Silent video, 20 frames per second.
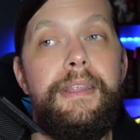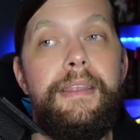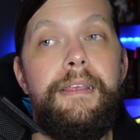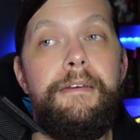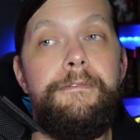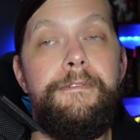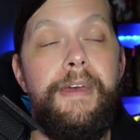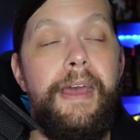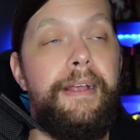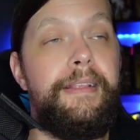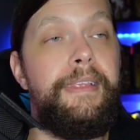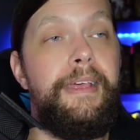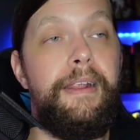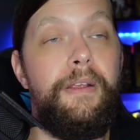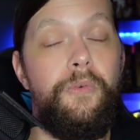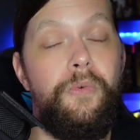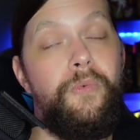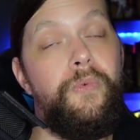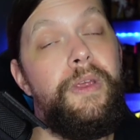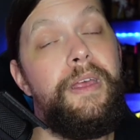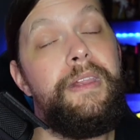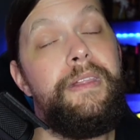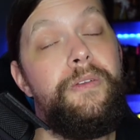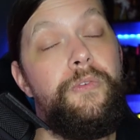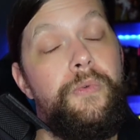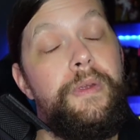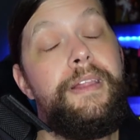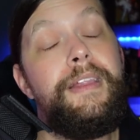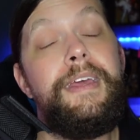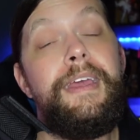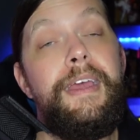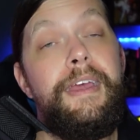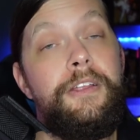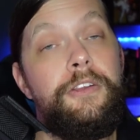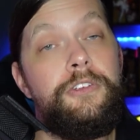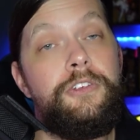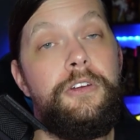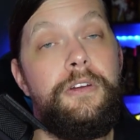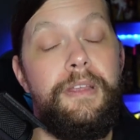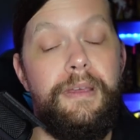and the fact that it really, really
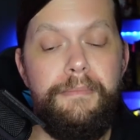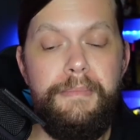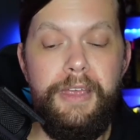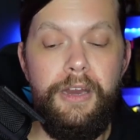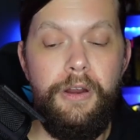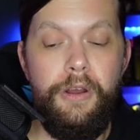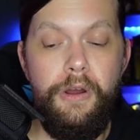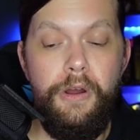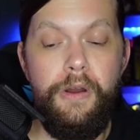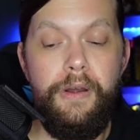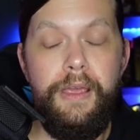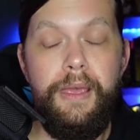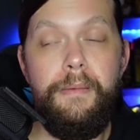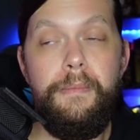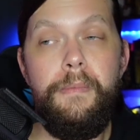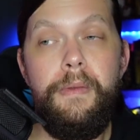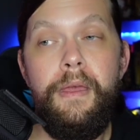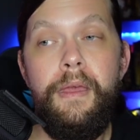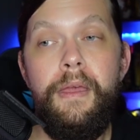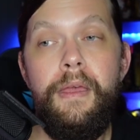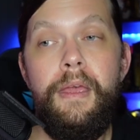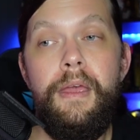injured him and hurt him.